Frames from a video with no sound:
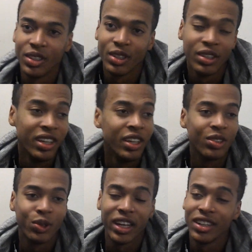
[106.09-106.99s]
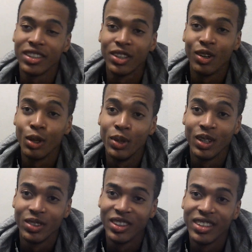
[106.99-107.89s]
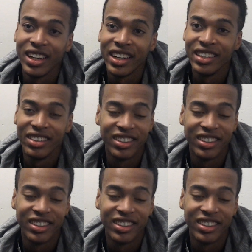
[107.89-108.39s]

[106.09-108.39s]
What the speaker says: So we got to see a little bit of it tonight.